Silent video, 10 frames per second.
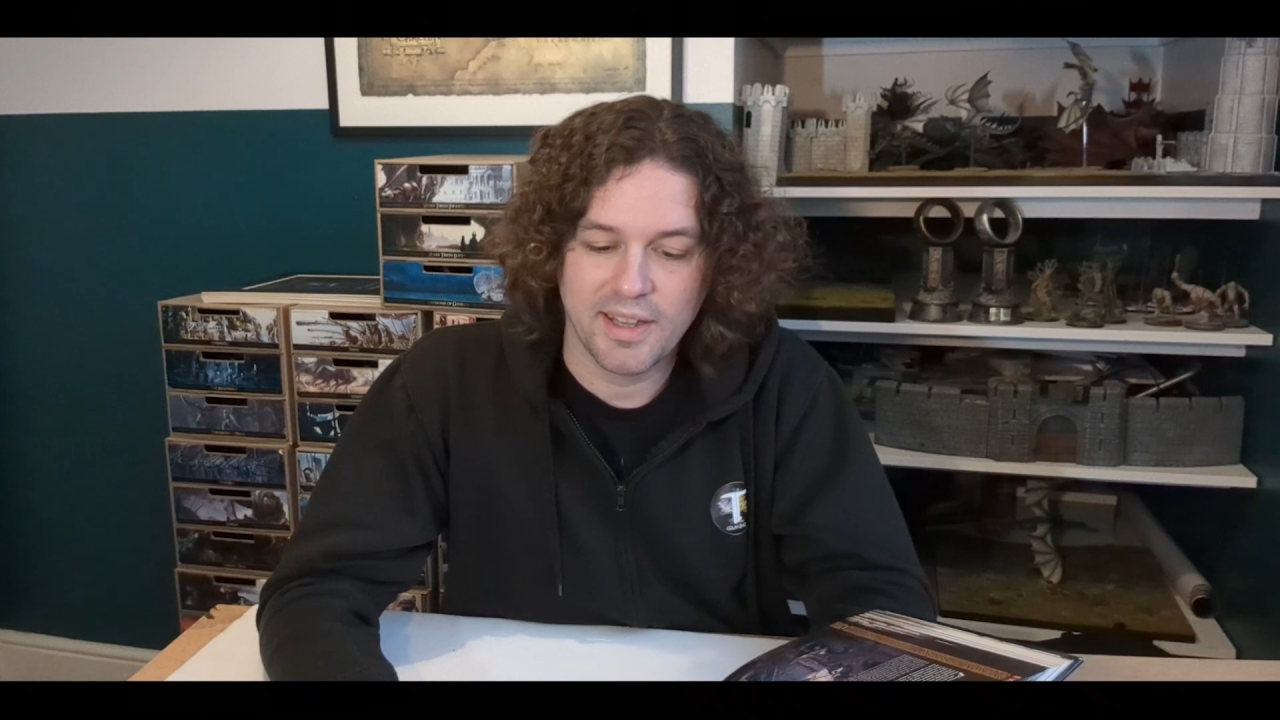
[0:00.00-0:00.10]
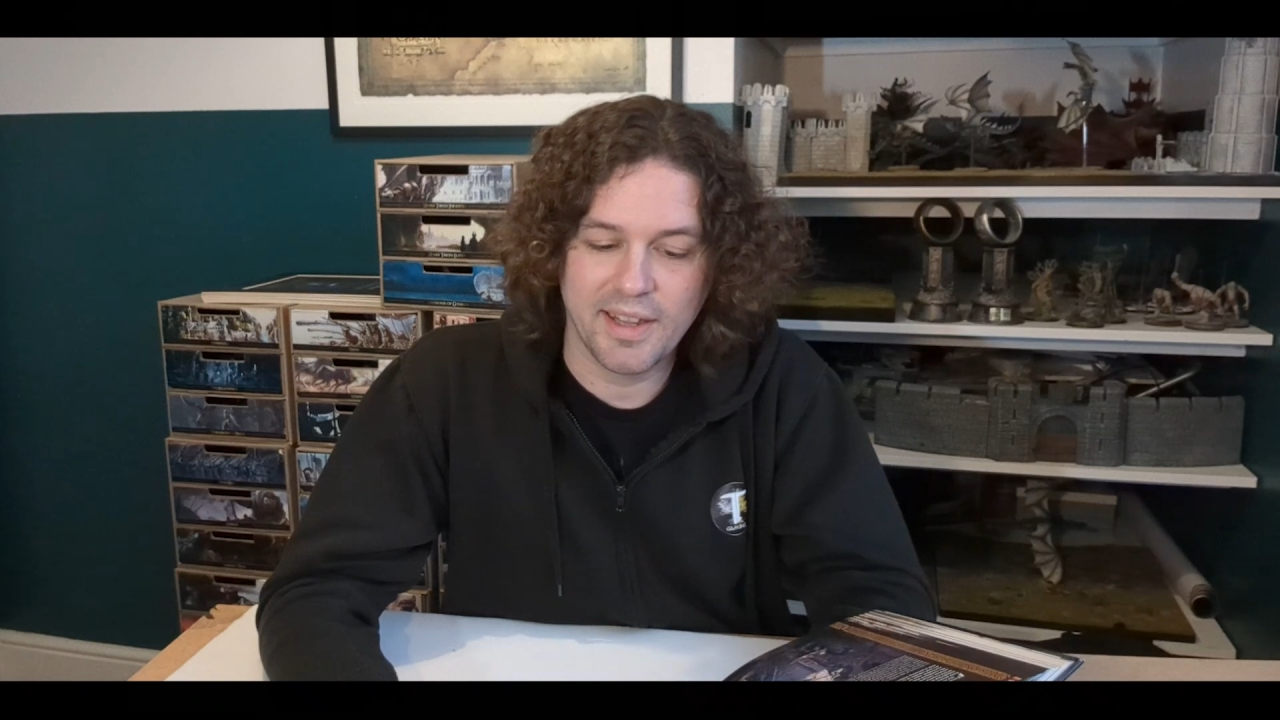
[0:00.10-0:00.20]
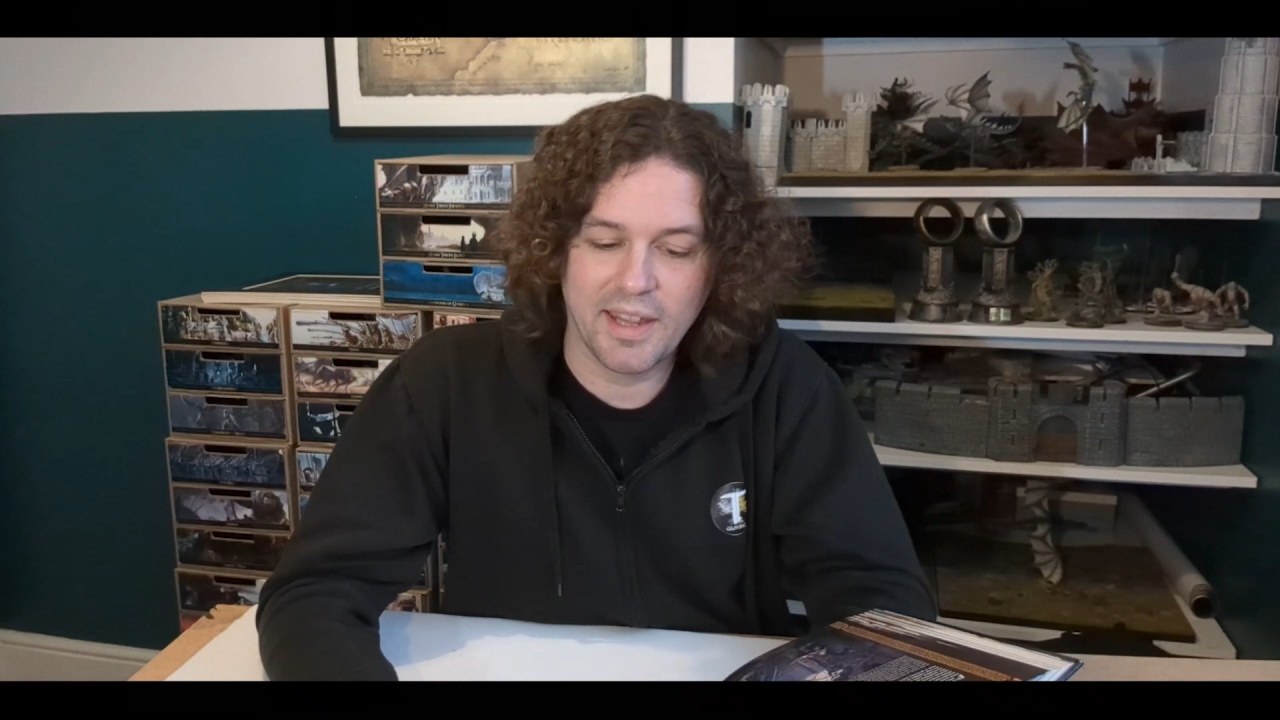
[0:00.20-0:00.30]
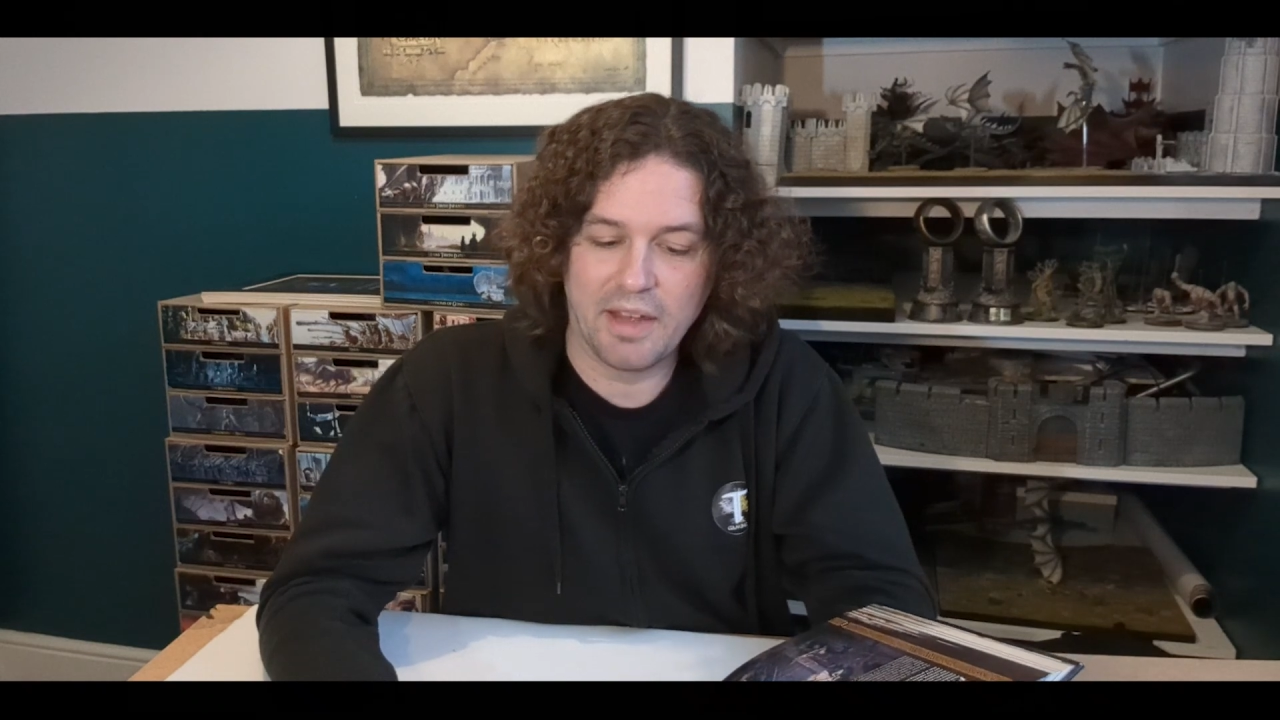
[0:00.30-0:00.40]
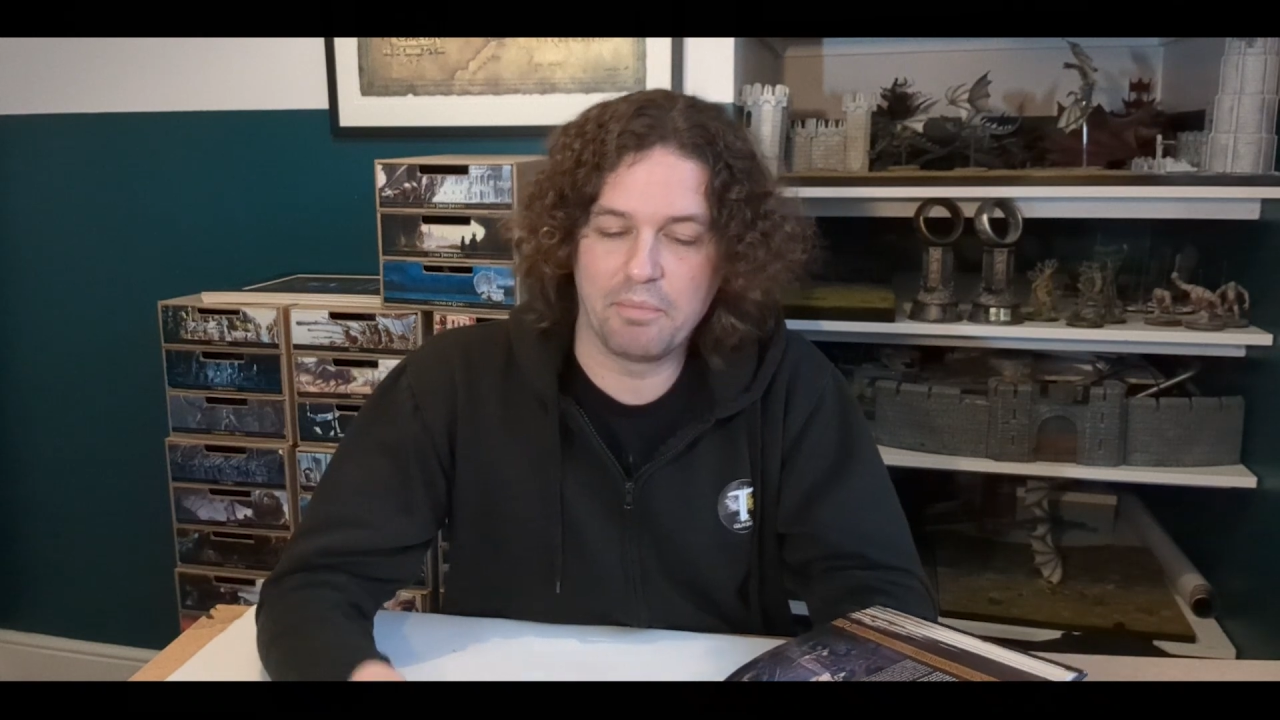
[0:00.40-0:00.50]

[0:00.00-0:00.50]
They're